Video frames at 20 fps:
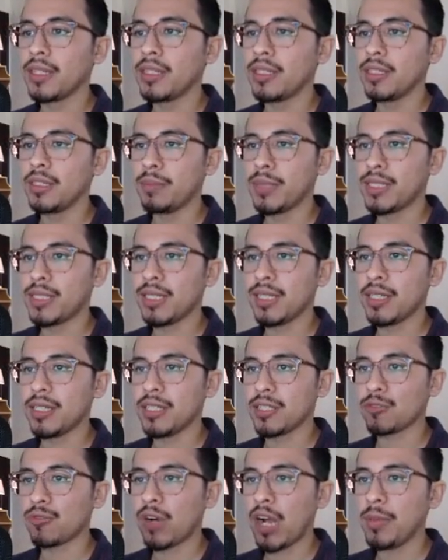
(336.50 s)
basically
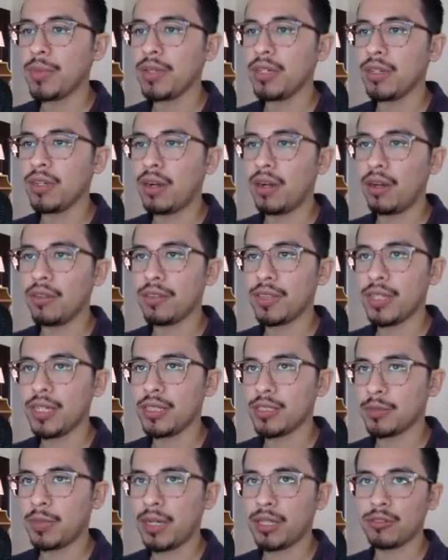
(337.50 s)
describing all the things
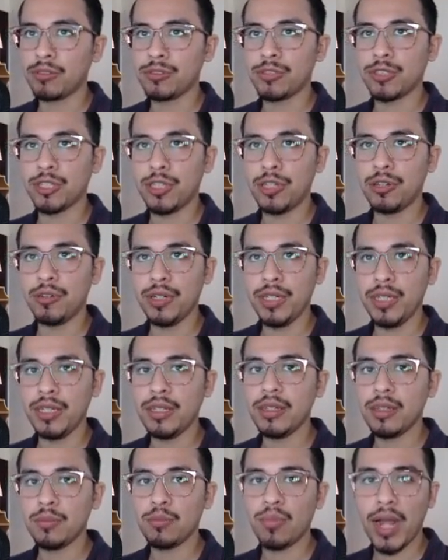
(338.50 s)
about their security
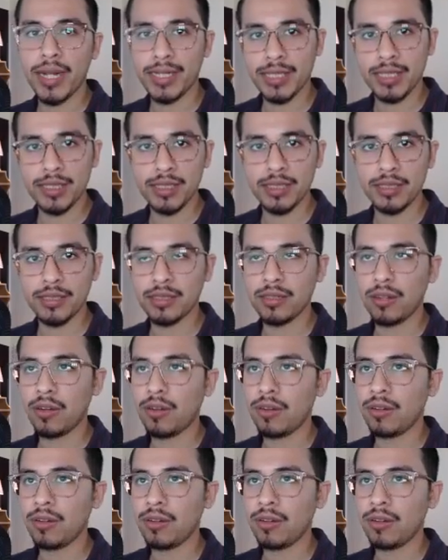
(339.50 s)
practices and all,